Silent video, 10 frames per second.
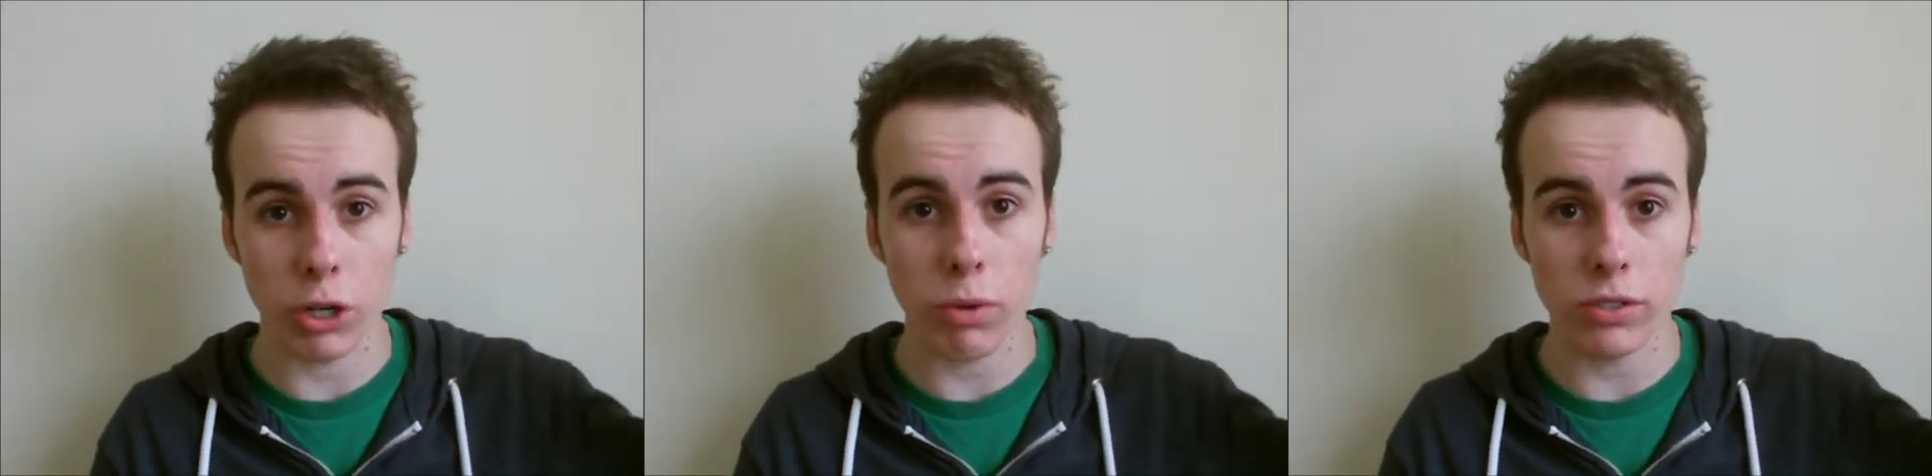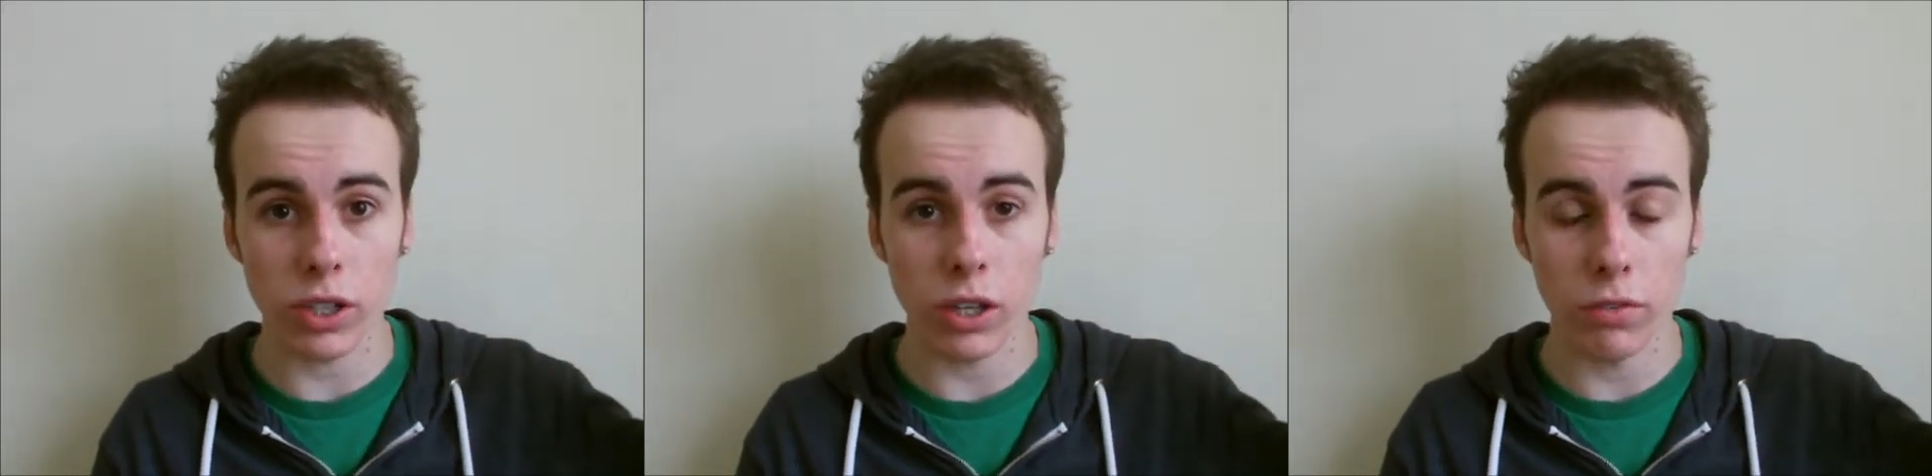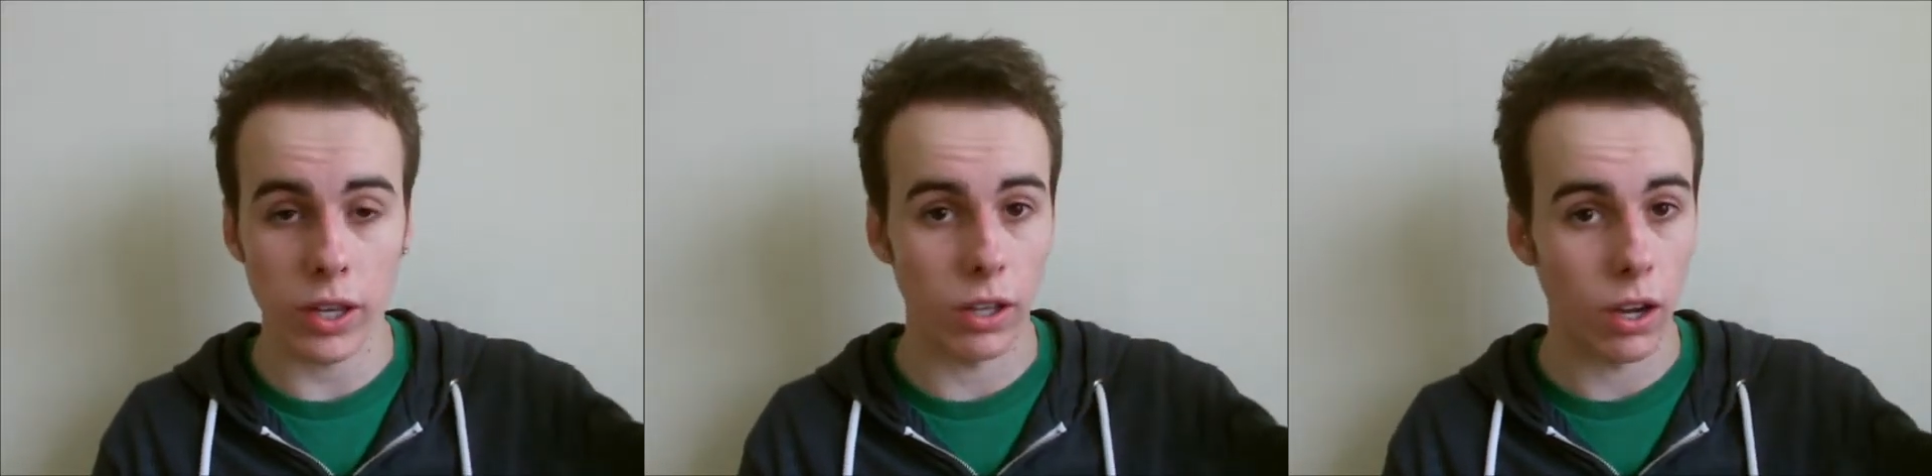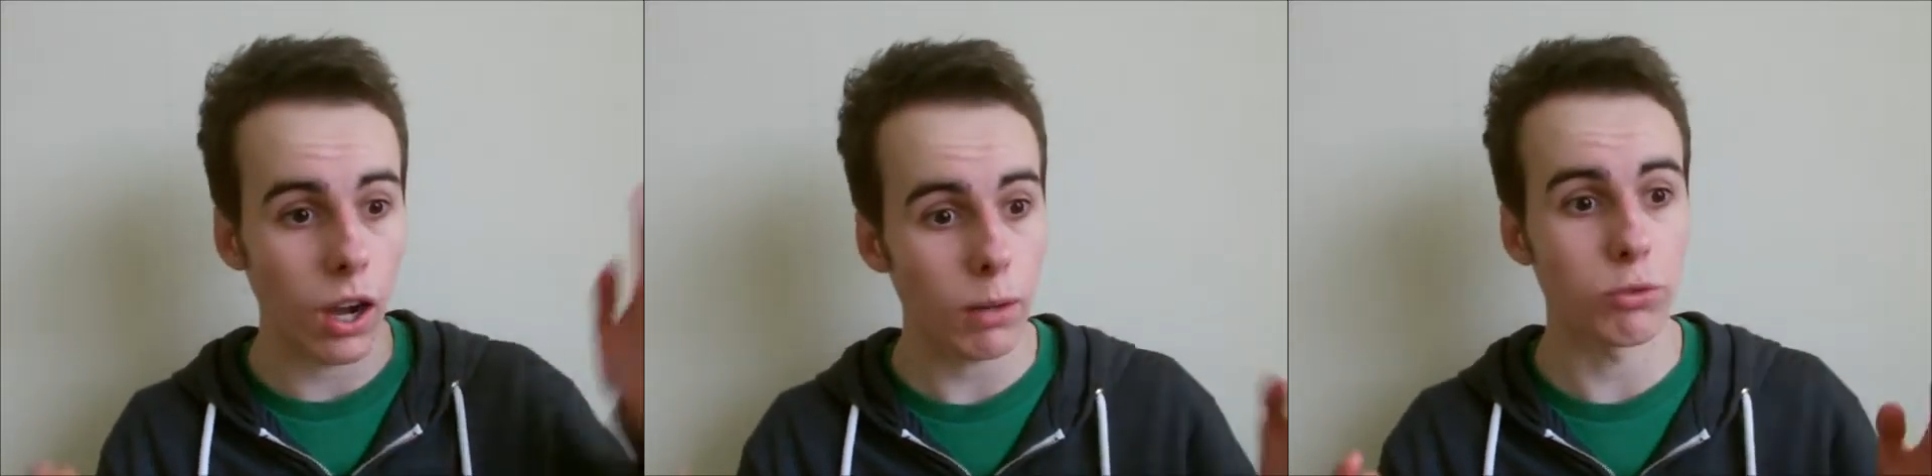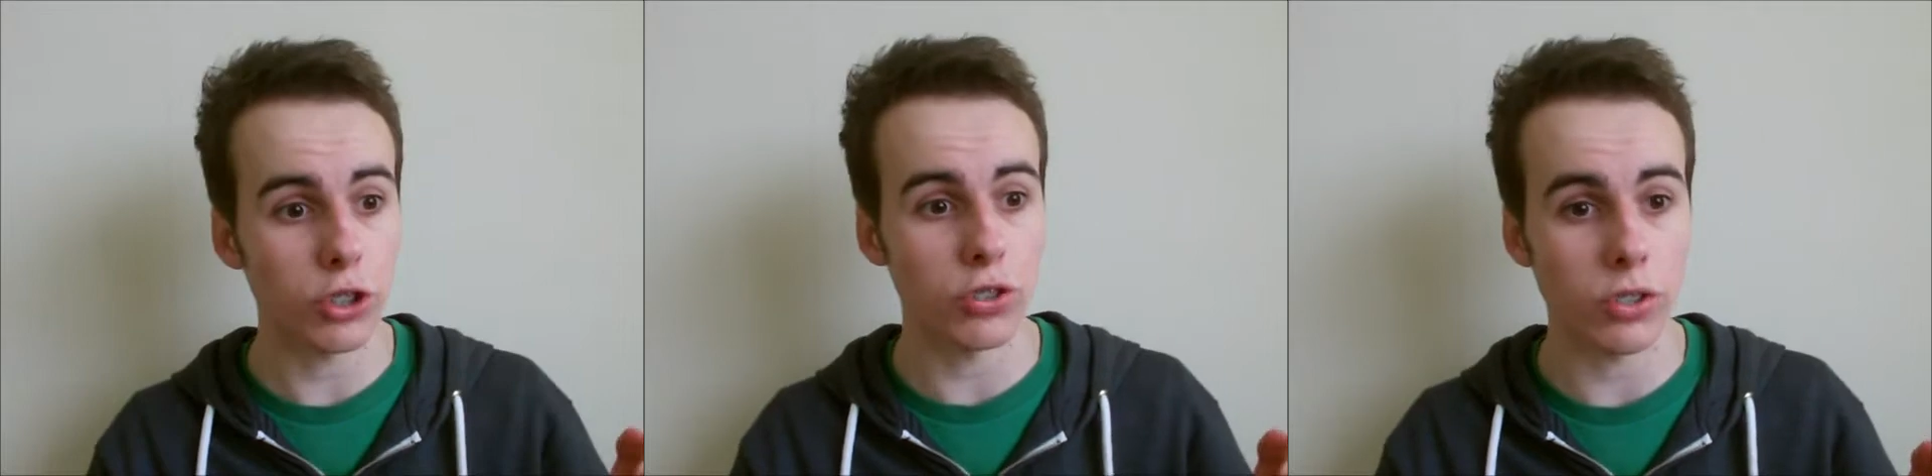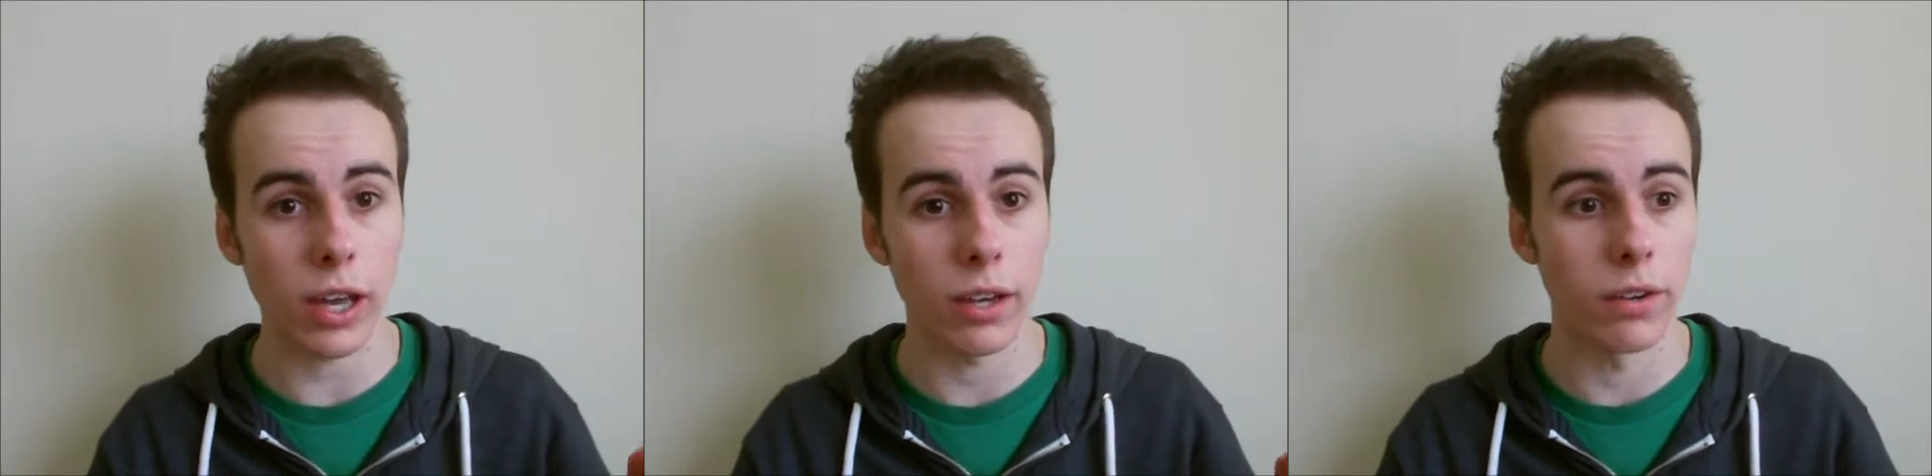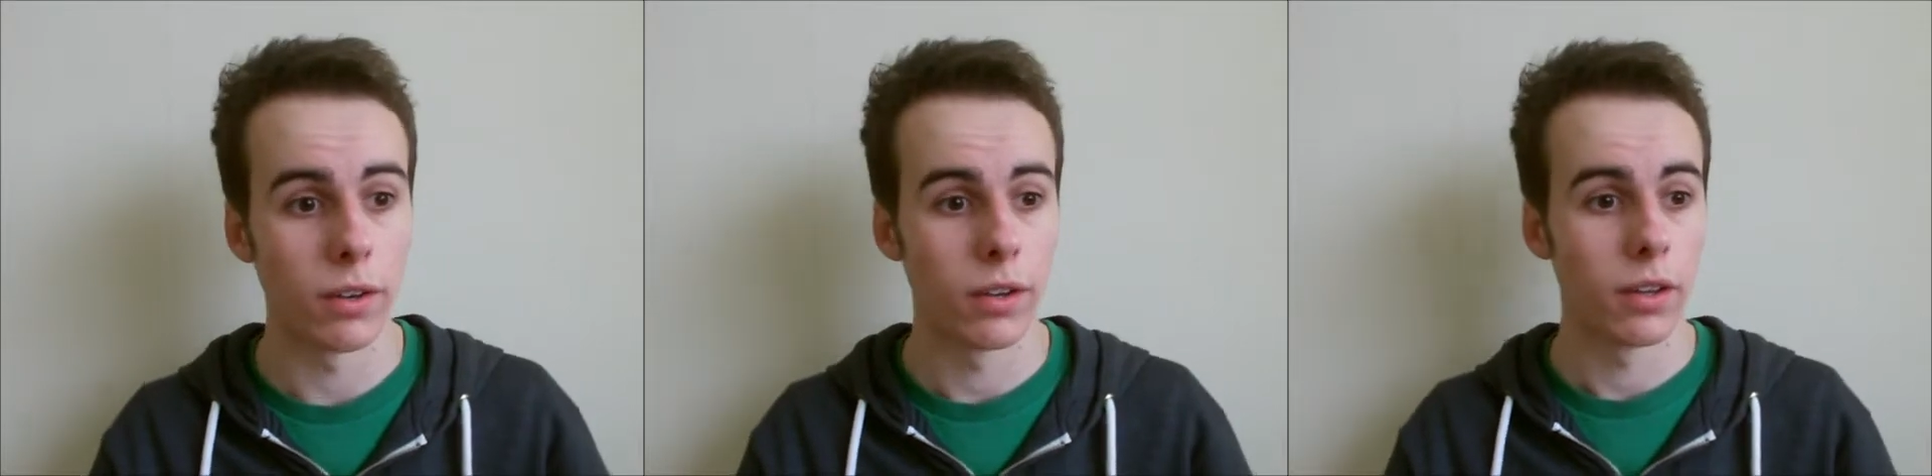on my TV. I'm just saying.